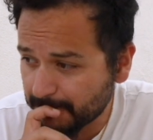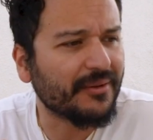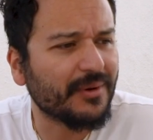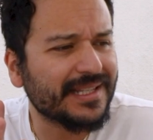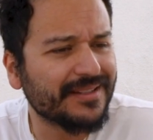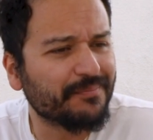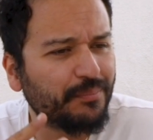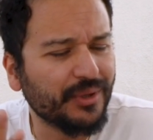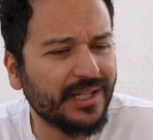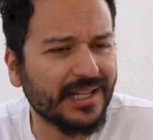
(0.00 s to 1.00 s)
I wasn't
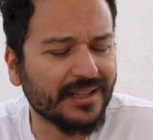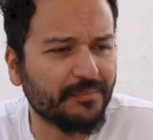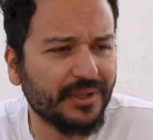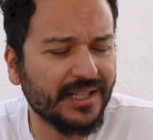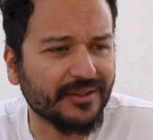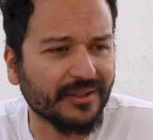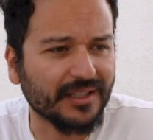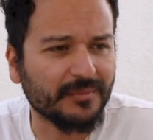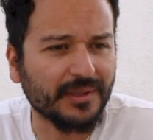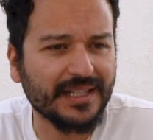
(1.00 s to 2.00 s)
putting it
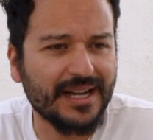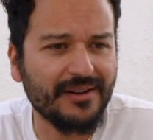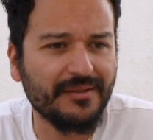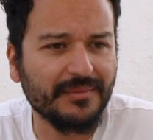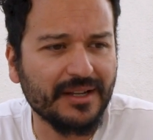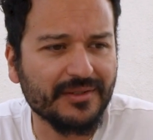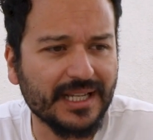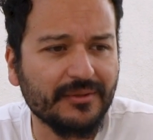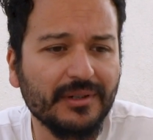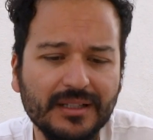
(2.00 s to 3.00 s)
together, but now I was
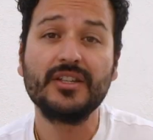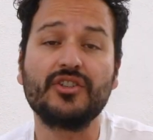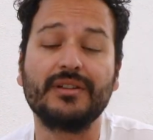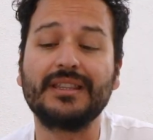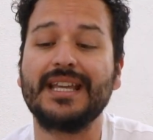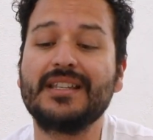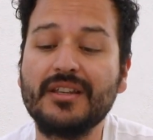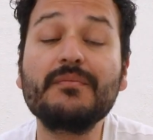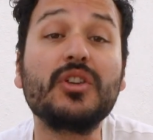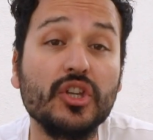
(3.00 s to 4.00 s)
like, well, so it takes
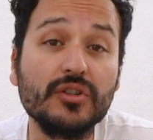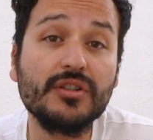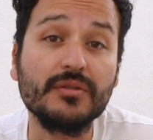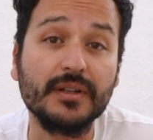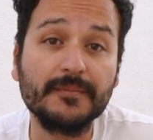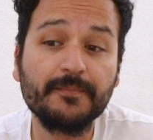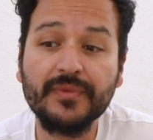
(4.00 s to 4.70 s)
some use to it.